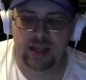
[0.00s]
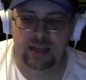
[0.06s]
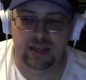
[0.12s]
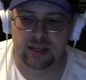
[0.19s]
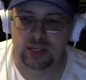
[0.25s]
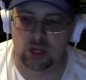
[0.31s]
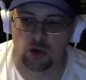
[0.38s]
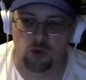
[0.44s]
It
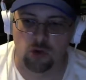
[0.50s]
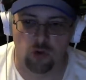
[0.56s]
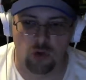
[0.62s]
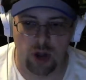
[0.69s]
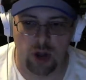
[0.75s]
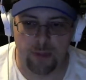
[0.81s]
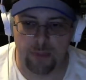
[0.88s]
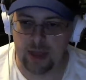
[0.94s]
is
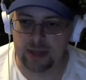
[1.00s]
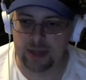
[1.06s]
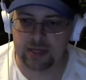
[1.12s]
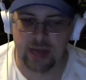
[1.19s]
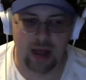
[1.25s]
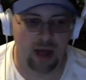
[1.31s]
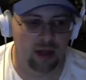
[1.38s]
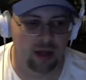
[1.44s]
creepy as
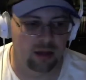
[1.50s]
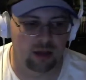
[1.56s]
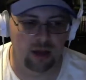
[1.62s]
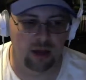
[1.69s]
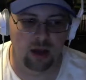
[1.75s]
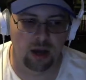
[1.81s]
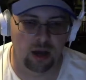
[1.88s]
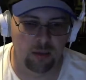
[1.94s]
hell.
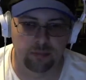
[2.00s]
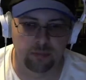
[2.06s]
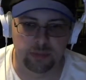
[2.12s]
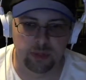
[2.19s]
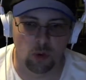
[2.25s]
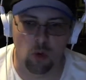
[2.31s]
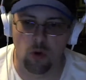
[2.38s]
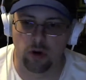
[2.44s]

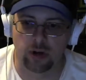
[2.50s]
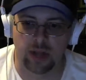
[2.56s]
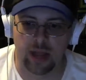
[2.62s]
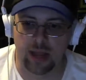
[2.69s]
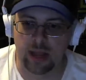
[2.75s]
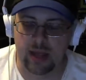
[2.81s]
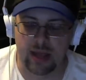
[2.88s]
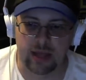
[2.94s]
The Horn
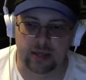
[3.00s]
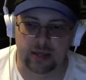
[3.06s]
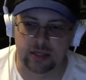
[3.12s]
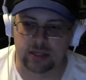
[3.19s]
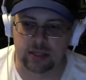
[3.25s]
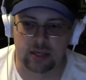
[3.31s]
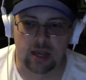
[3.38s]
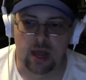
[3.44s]
King
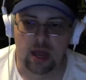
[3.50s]
is